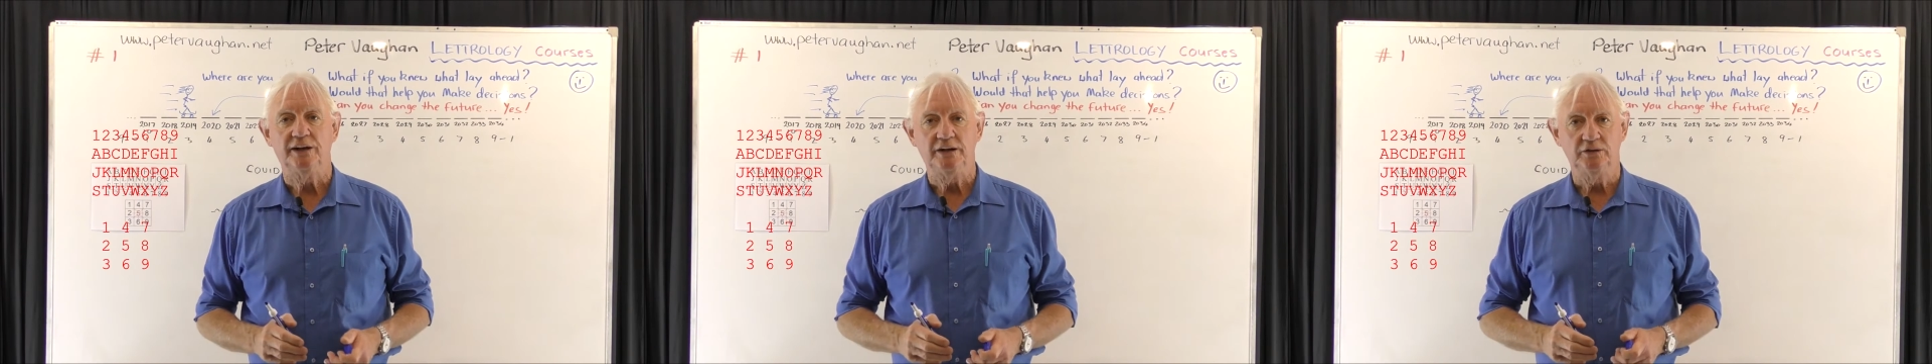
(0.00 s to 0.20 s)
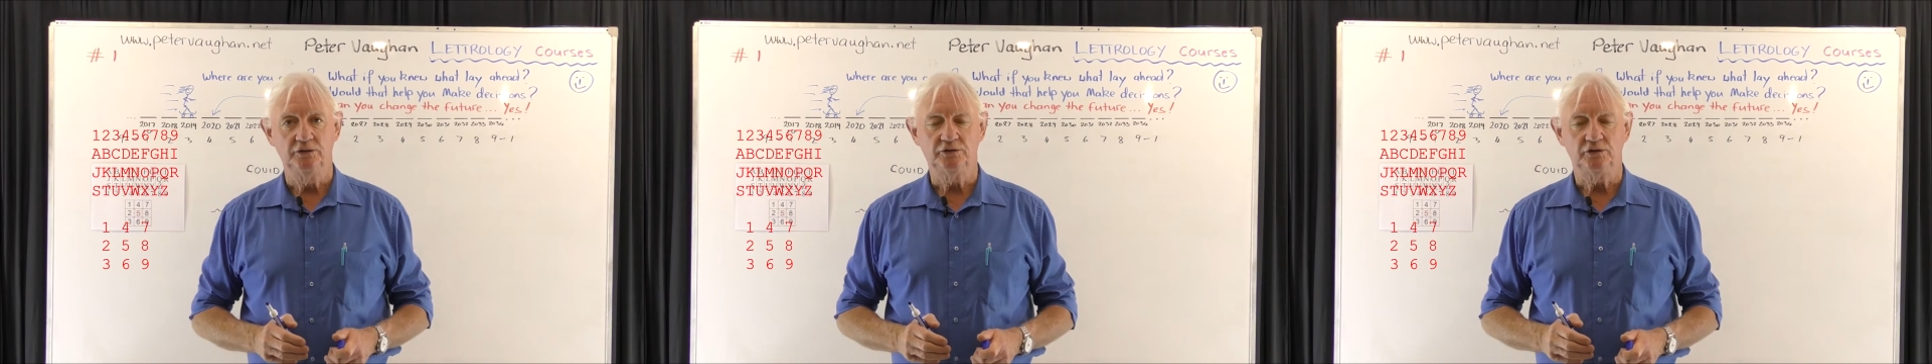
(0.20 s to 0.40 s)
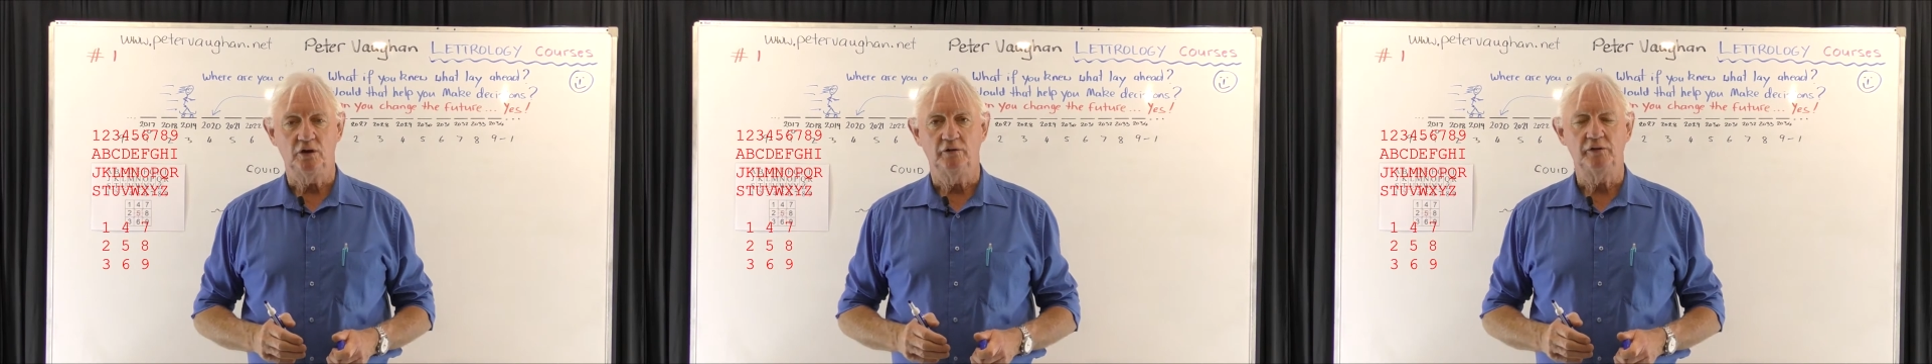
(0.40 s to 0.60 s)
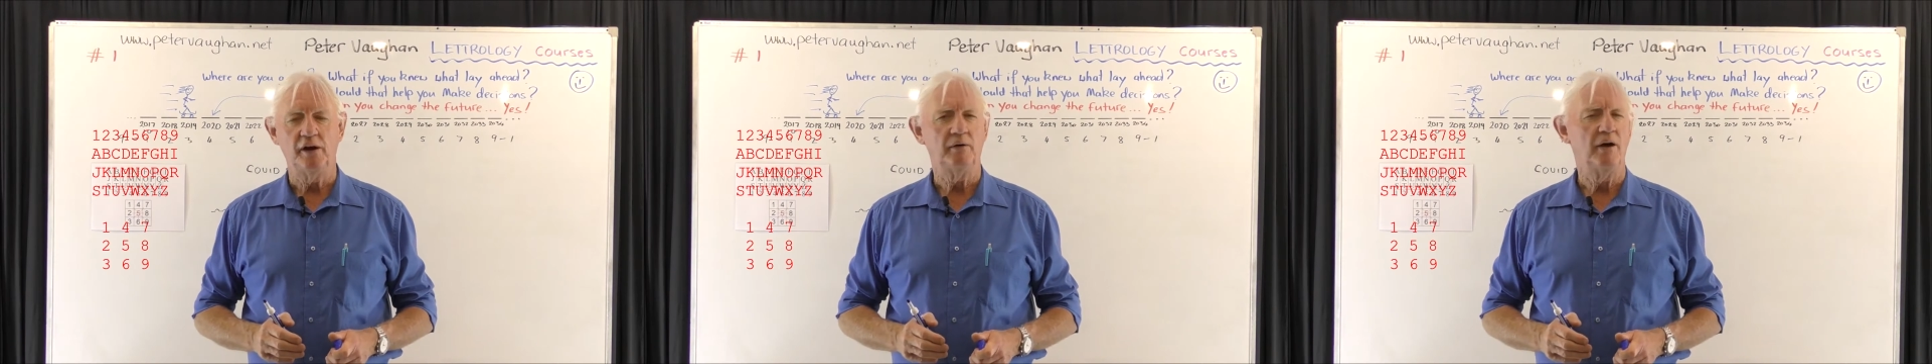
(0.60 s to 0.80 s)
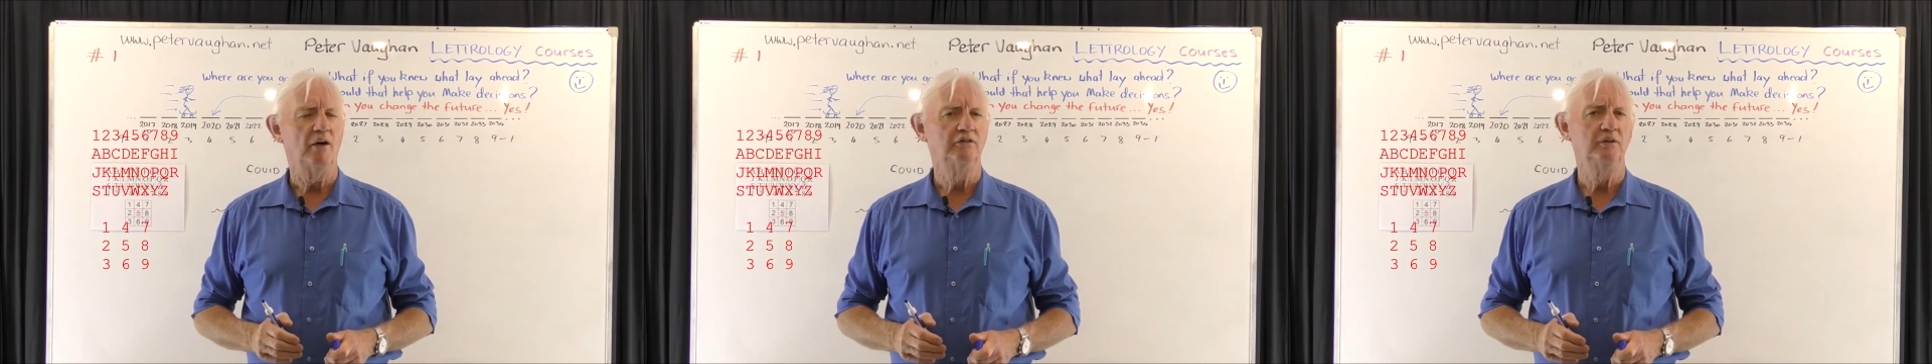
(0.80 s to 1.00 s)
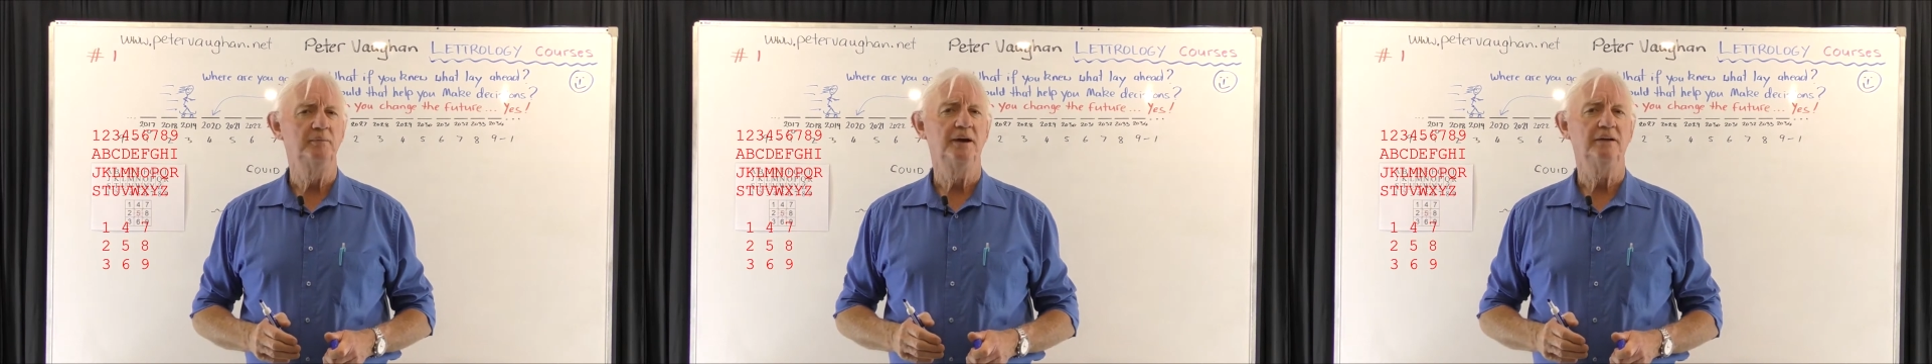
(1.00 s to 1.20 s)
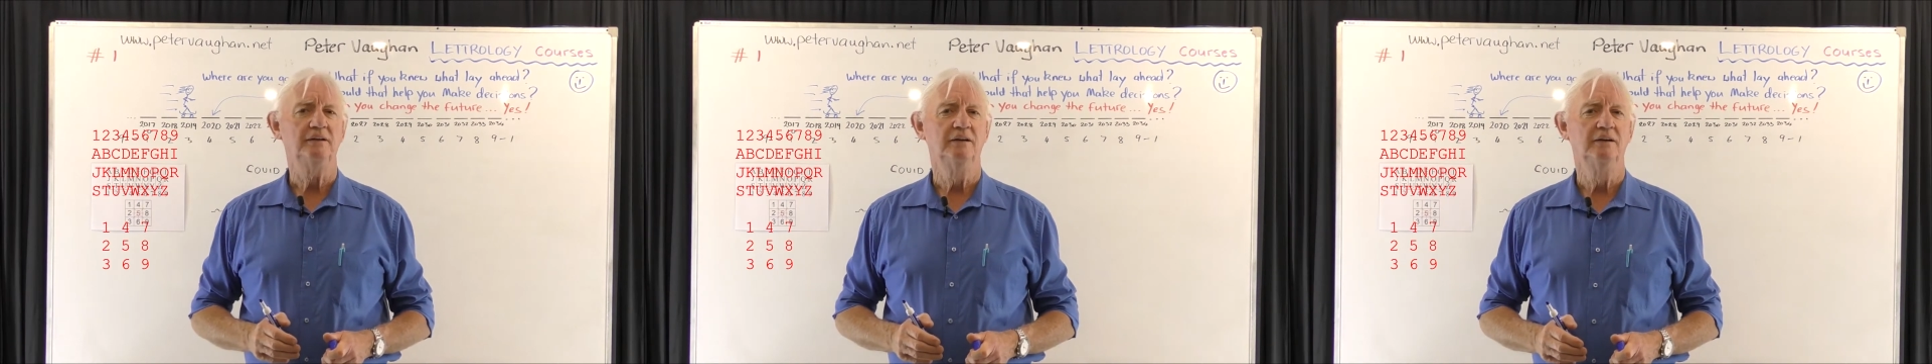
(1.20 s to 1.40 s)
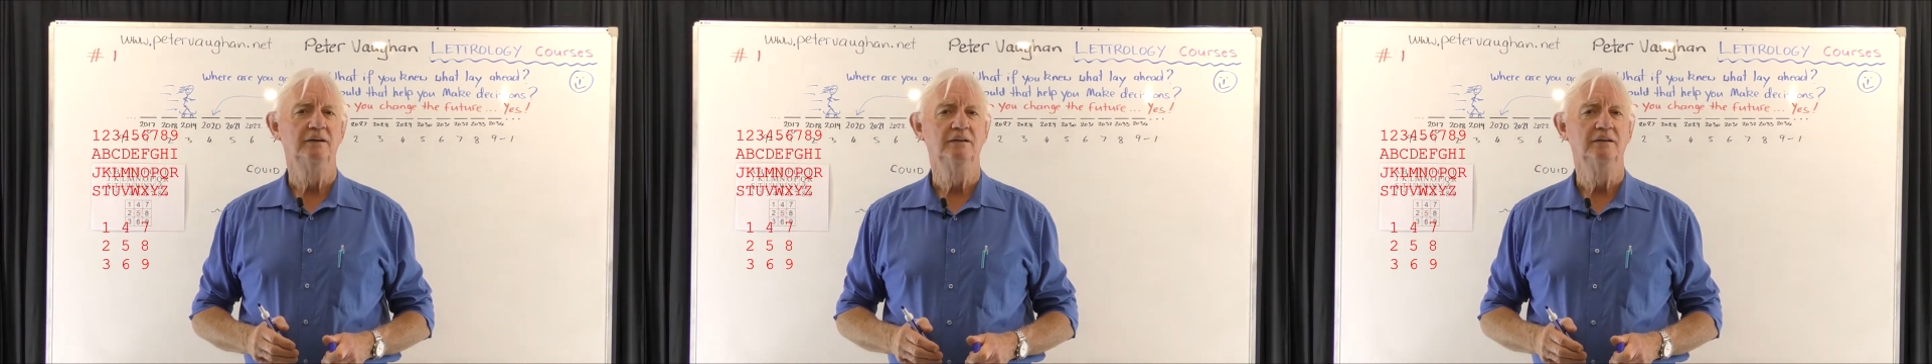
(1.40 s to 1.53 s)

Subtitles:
letters of our alphabet,